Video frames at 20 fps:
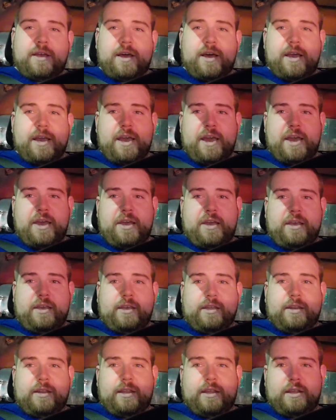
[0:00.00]
I
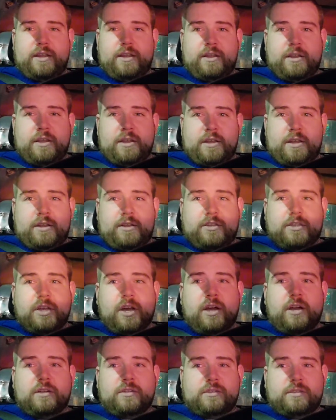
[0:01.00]
had
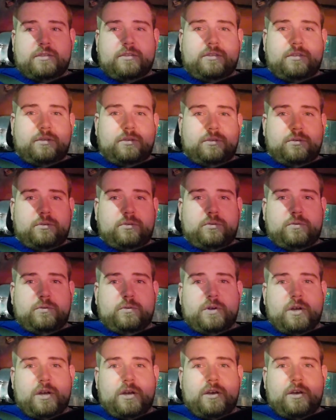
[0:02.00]
talked
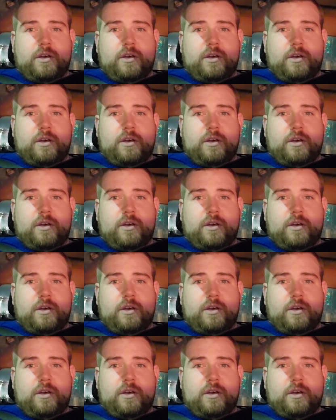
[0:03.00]
to,